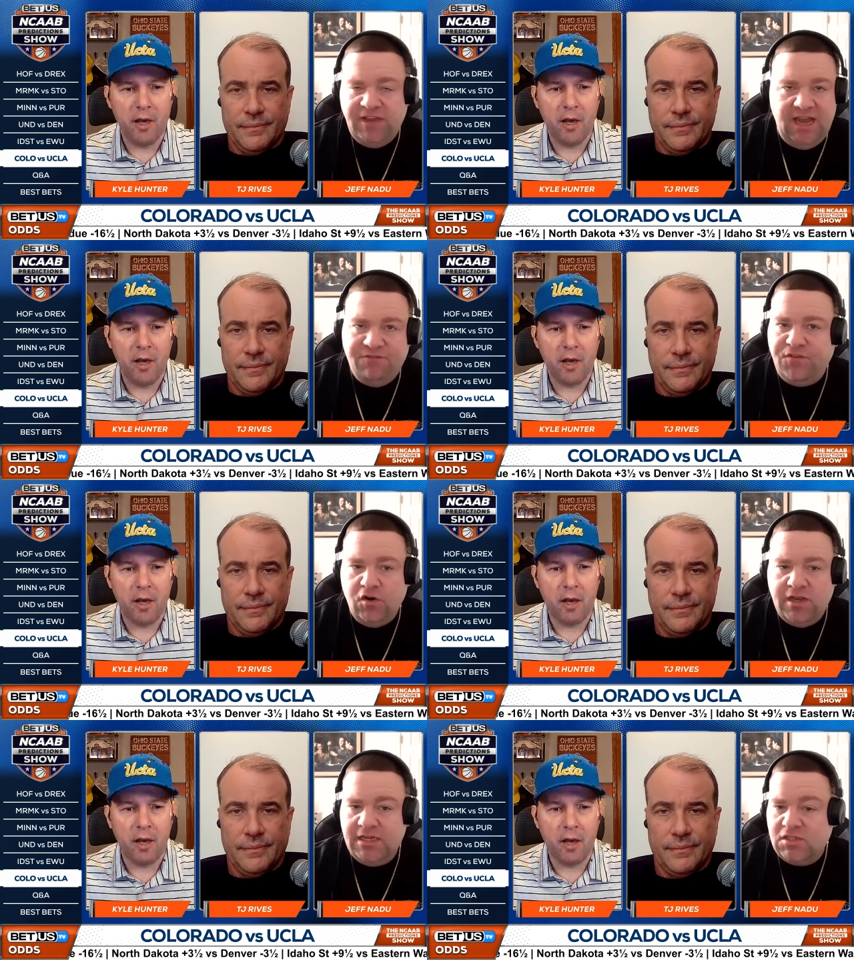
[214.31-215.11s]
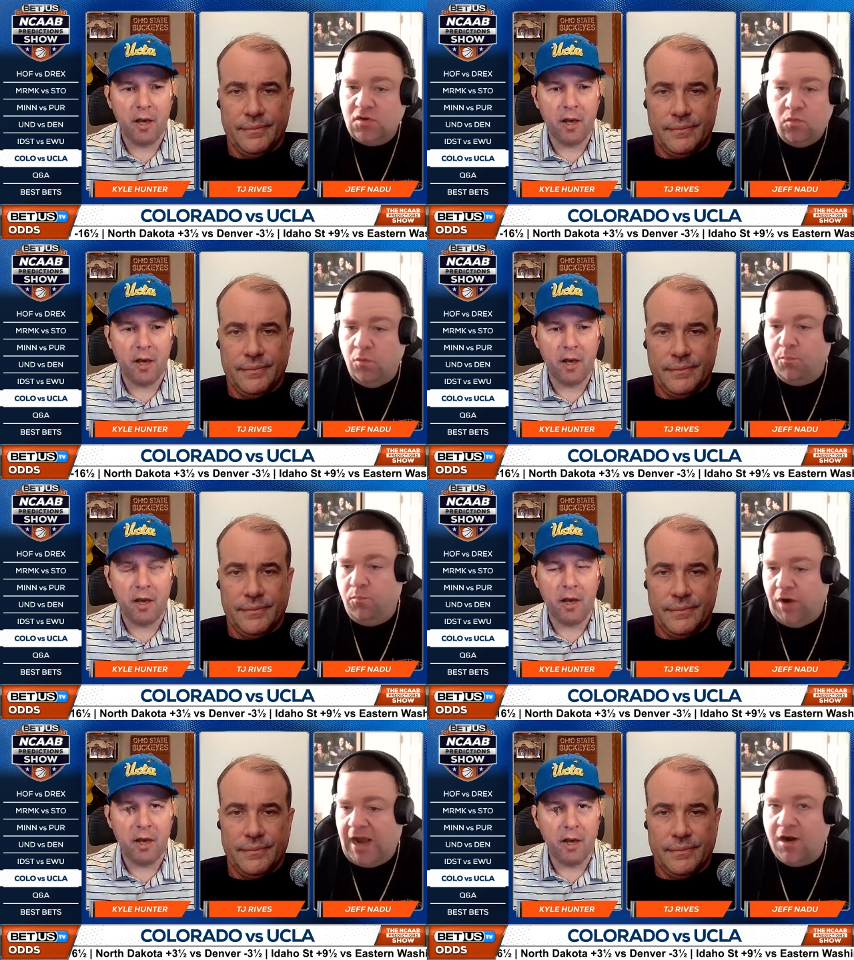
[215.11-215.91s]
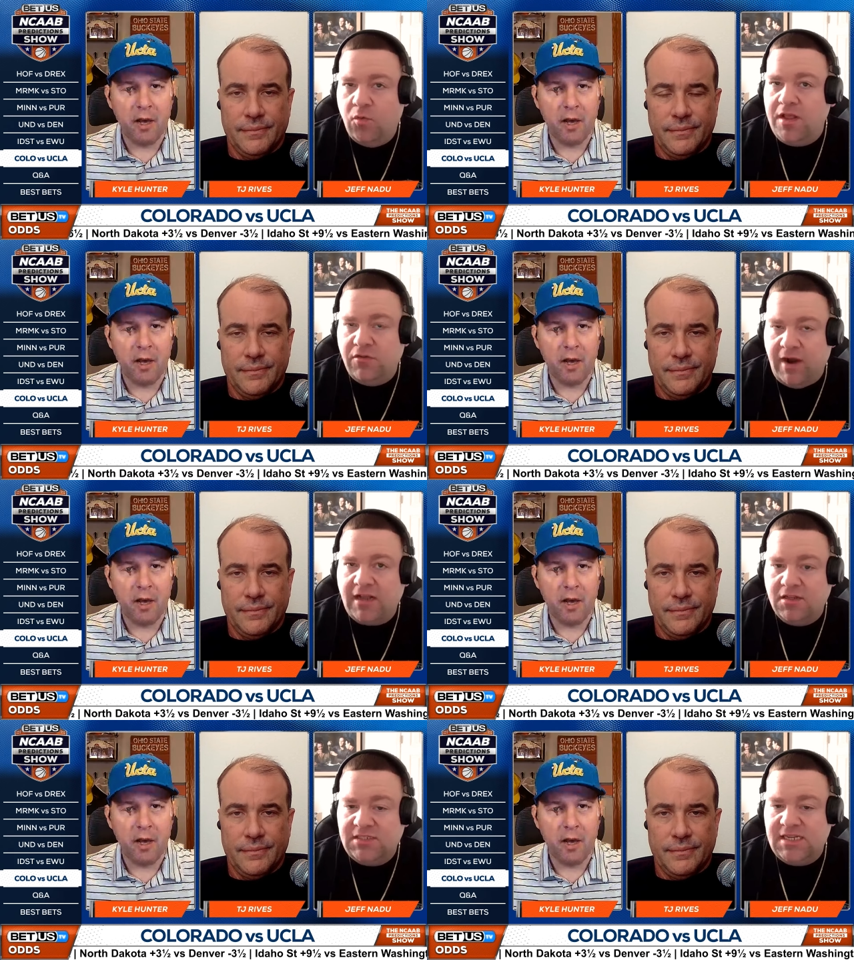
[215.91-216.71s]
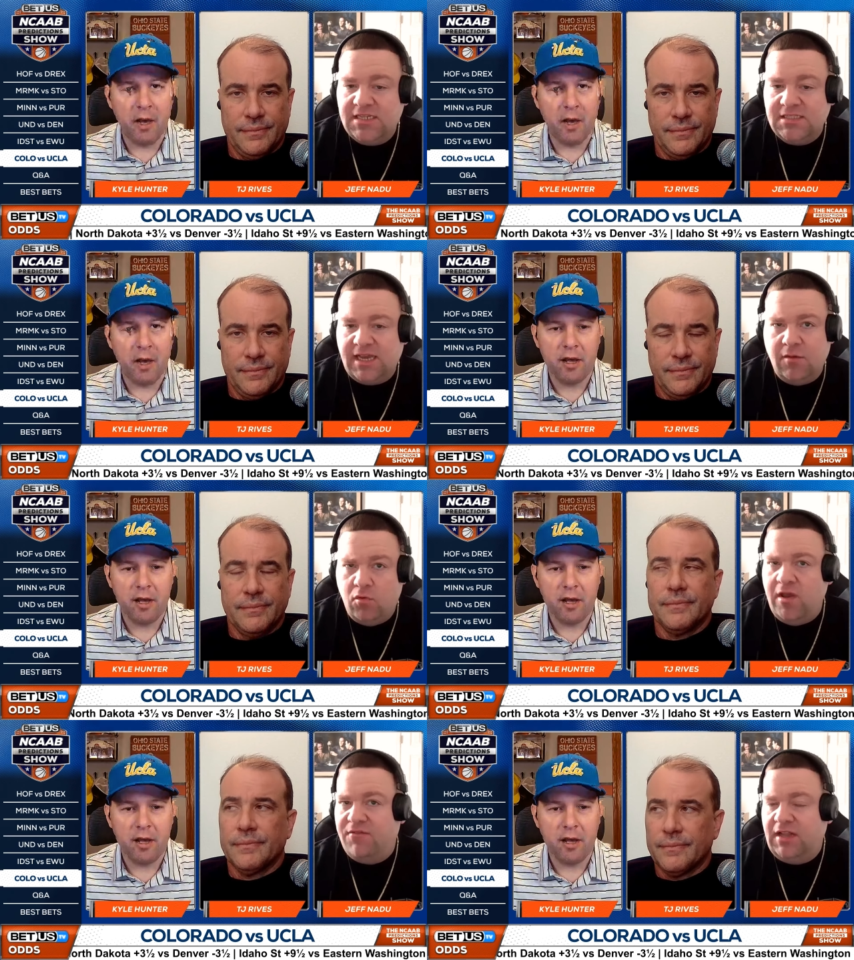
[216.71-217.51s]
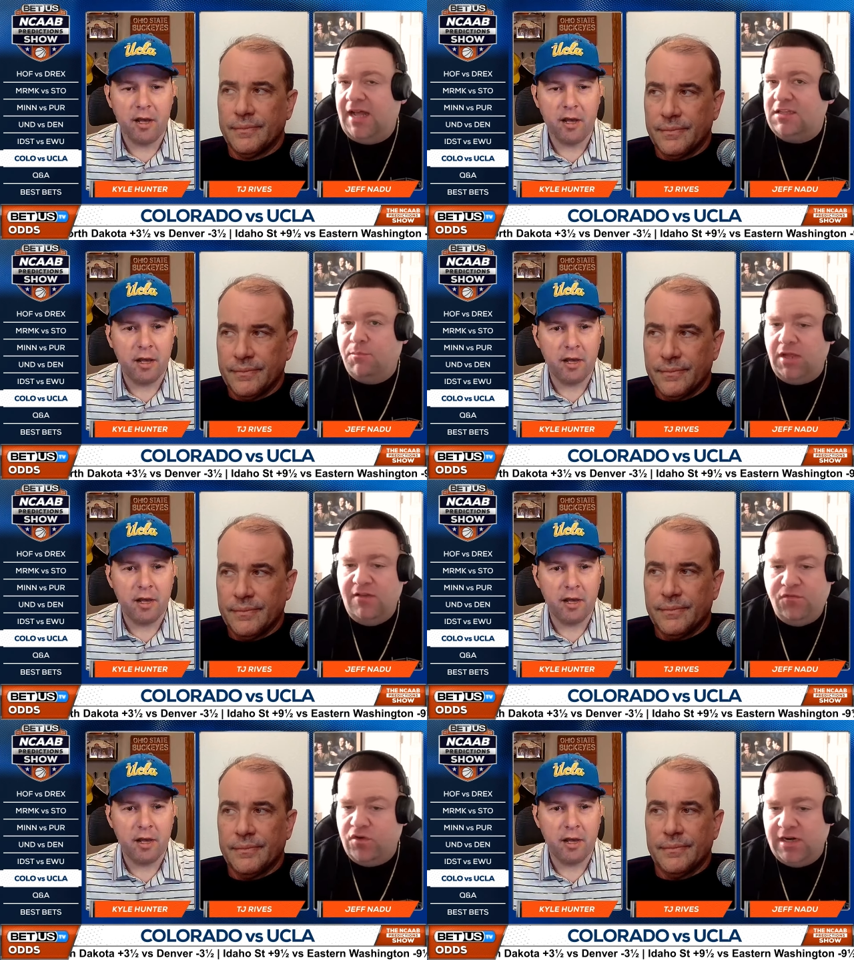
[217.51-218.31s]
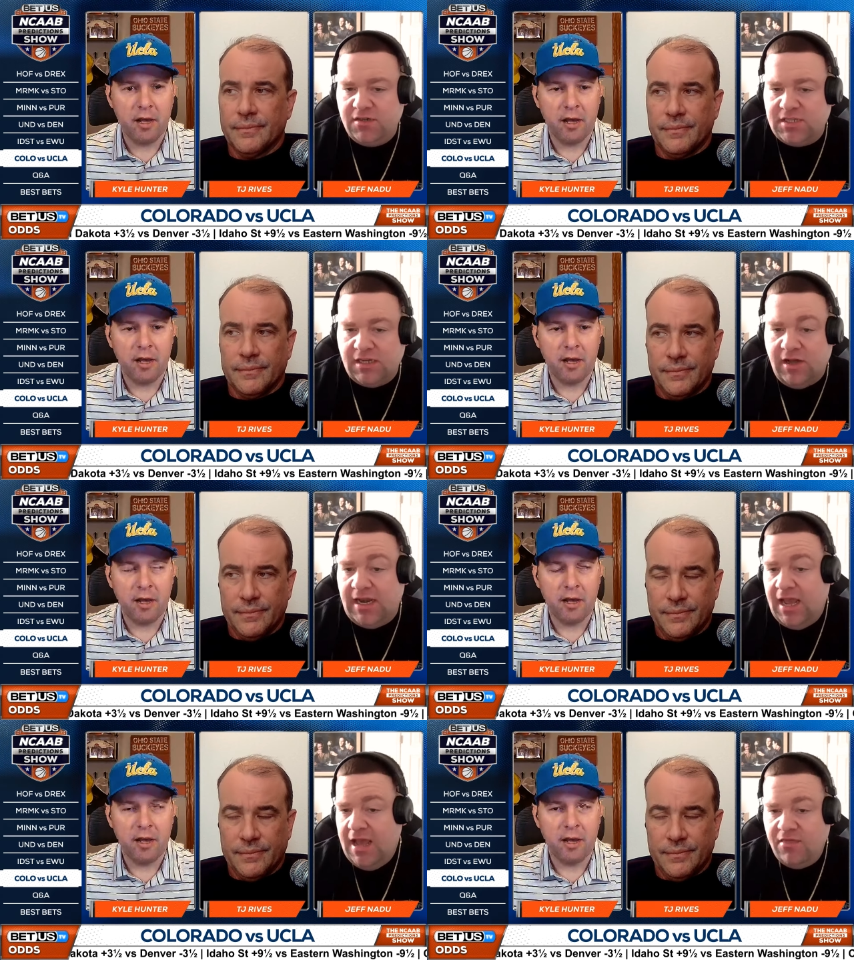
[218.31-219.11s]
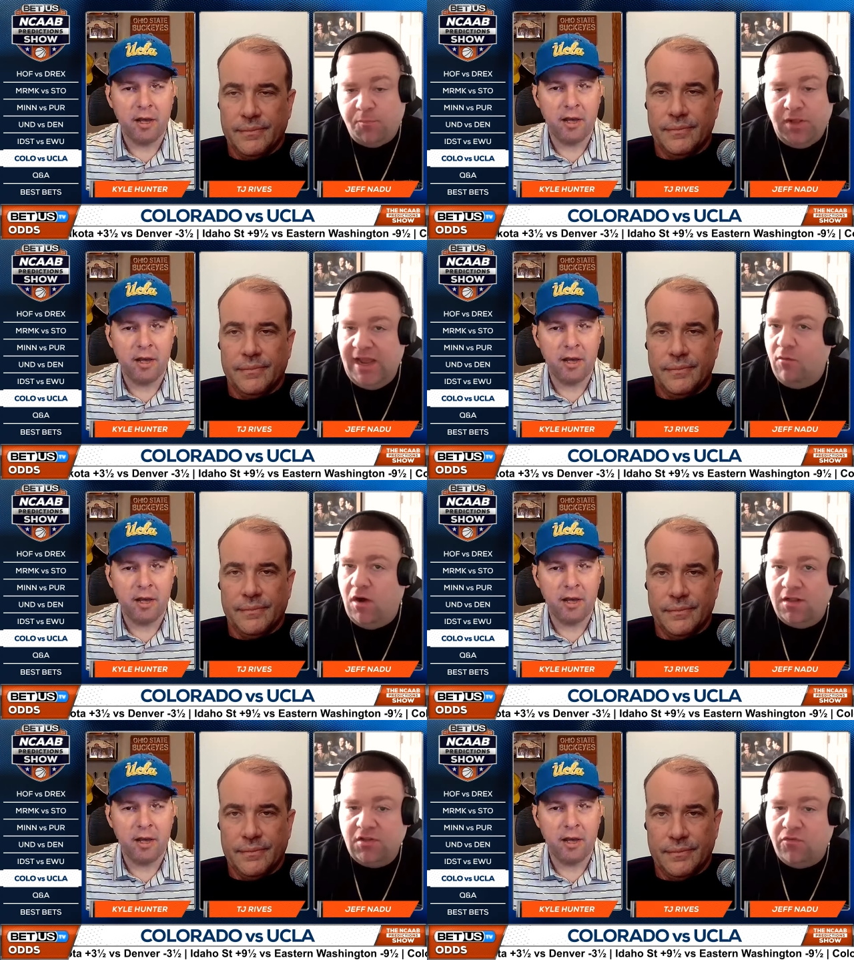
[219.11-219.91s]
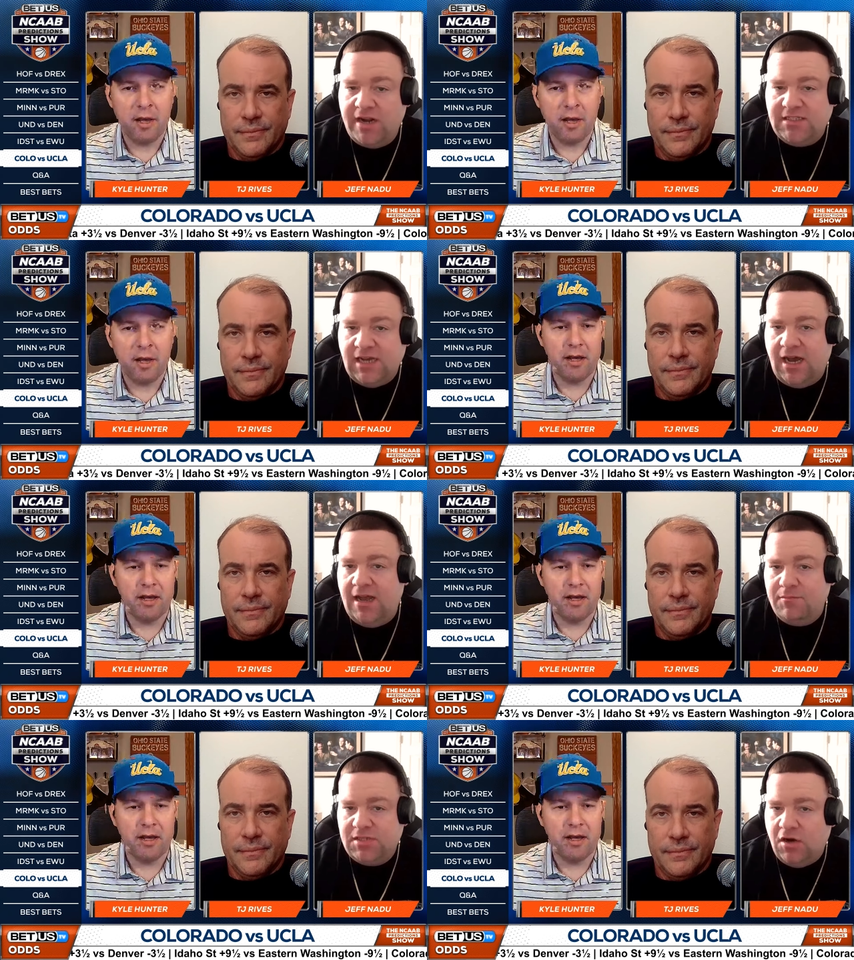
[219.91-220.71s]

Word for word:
Speaker 1: Get focused. We're, we're not going to win the regular season title, but we have a lot to play for here still, and they're playing well at the right time.